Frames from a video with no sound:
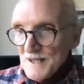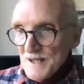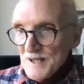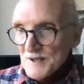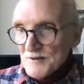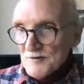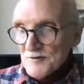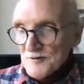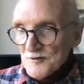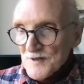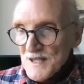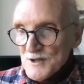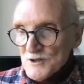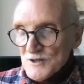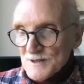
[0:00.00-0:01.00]
in a
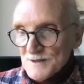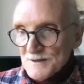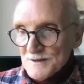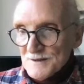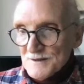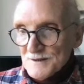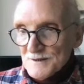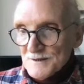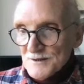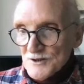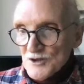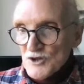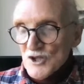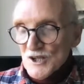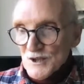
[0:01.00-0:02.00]
freight
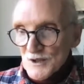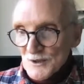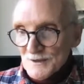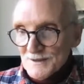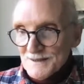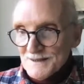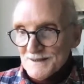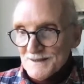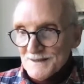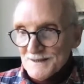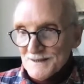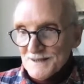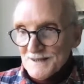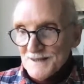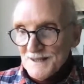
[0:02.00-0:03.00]
journal.
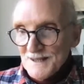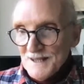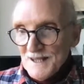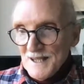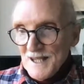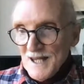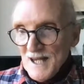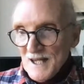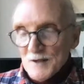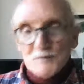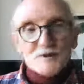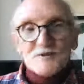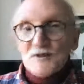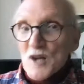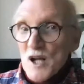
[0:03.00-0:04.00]
And it
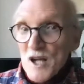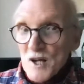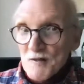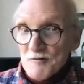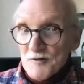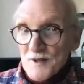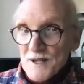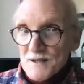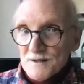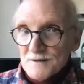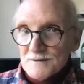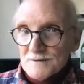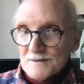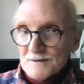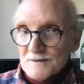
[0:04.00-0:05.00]
was for air freight,
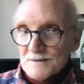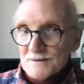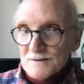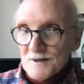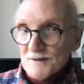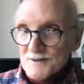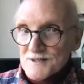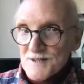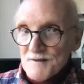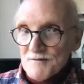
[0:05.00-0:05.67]
not sea